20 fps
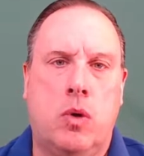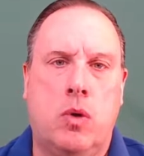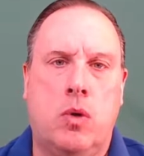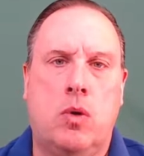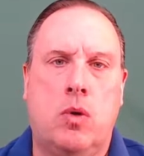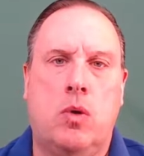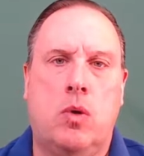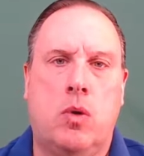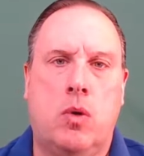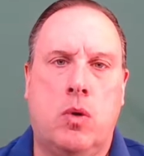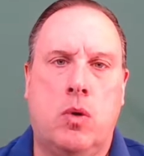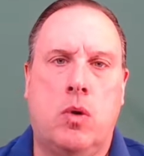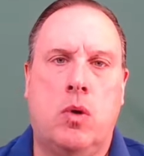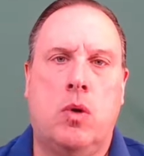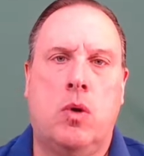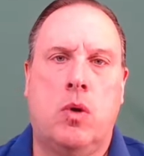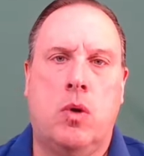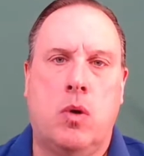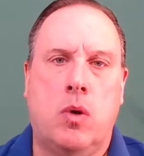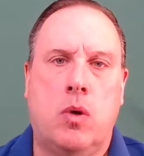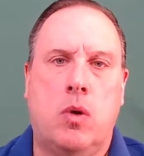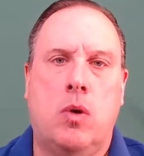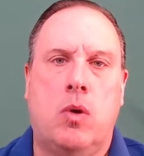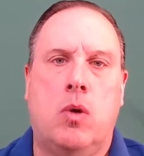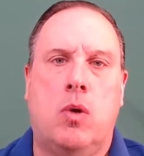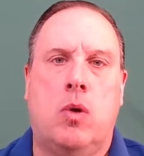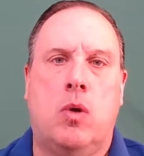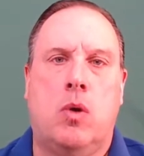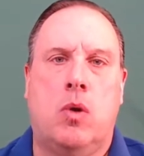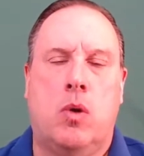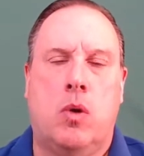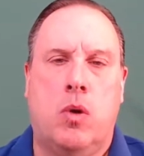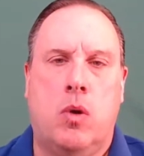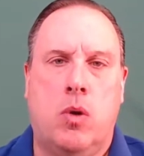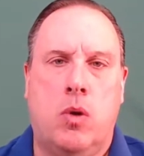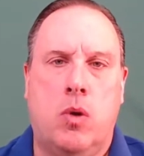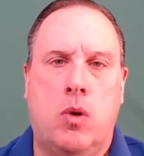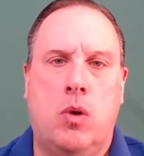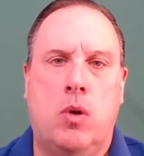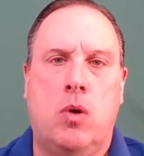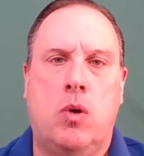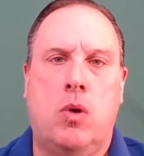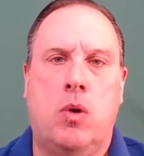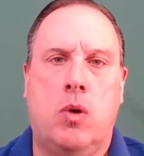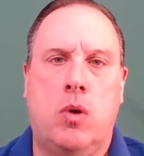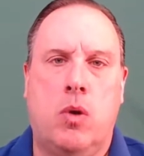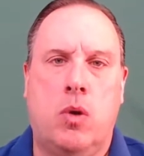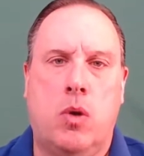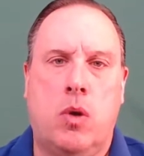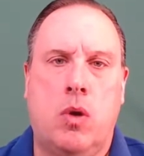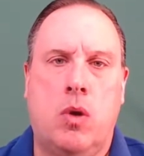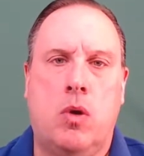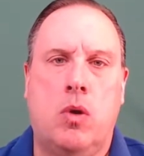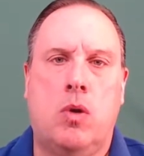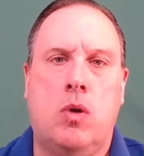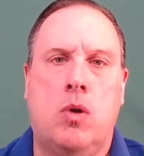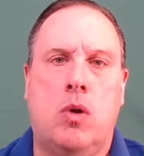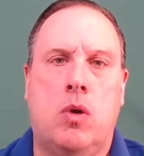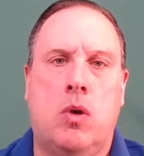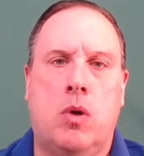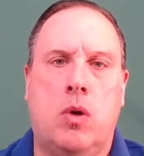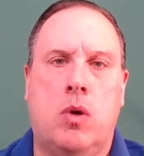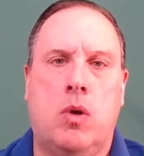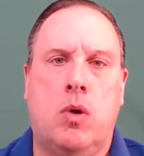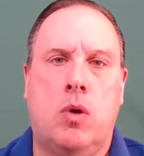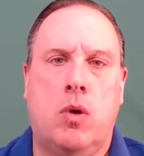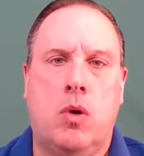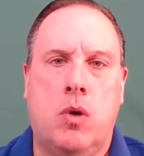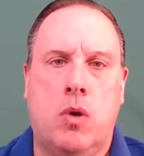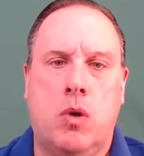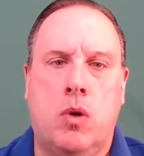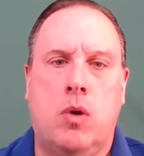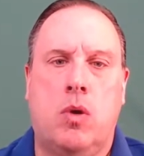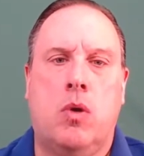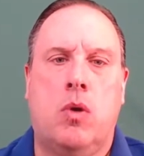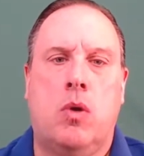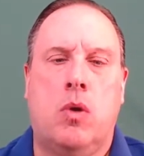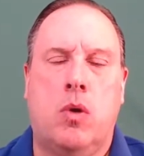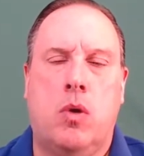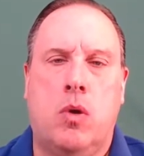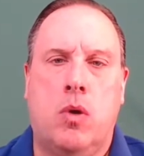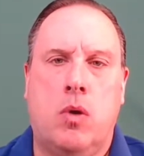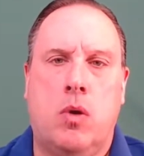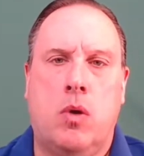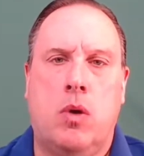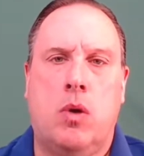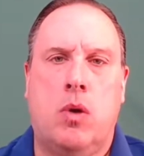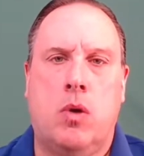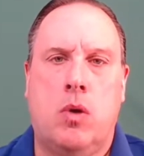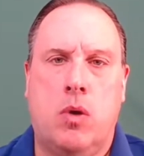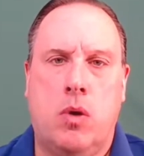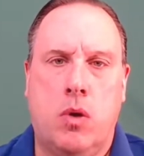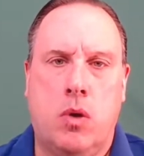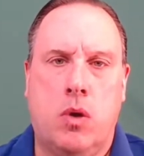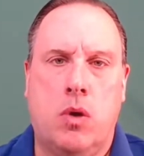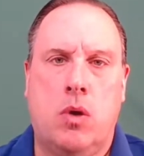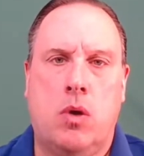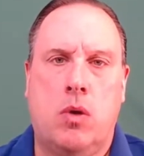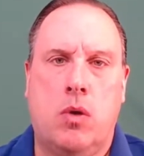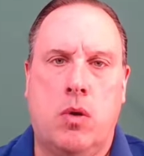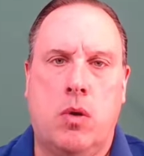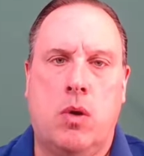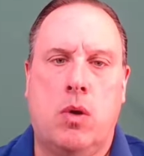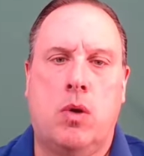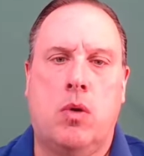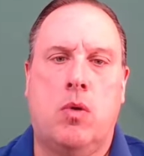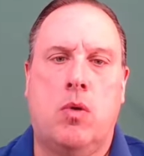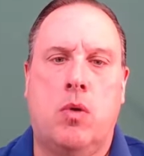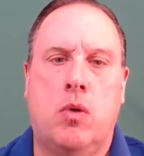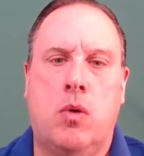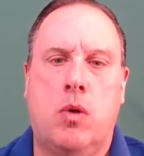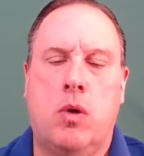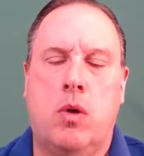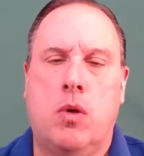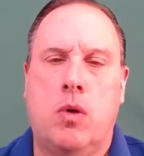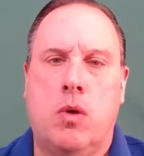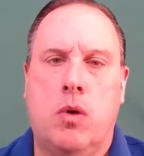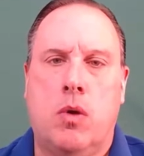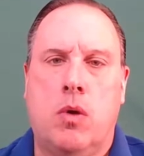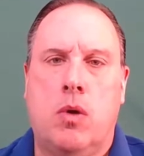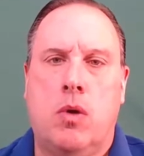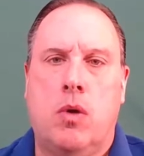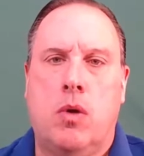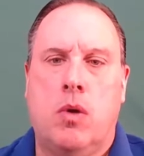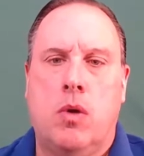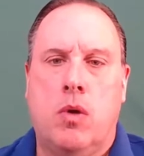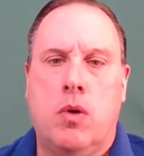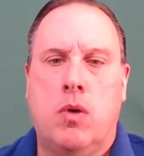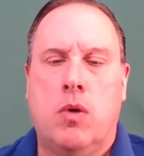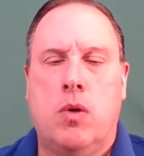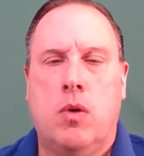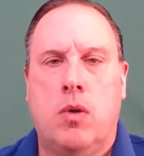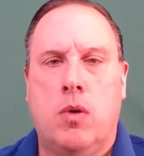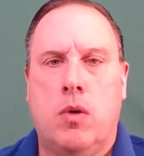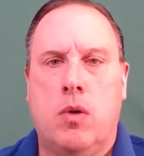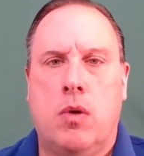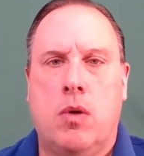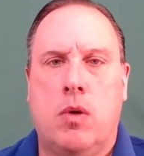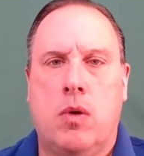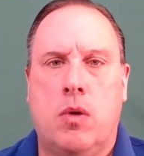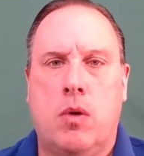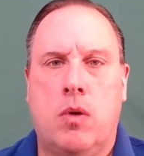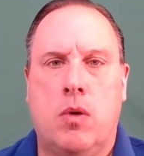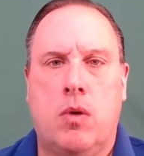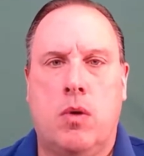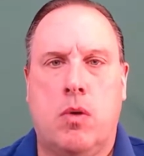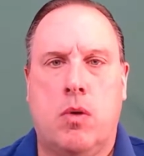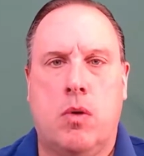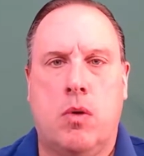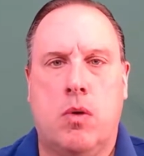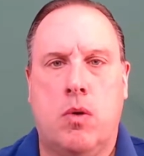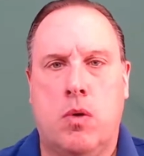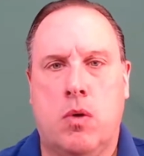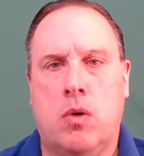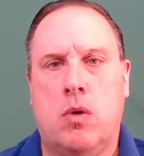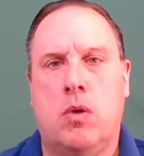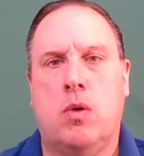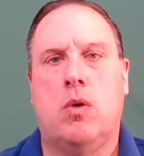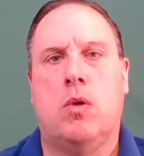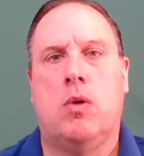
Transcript: [no speech]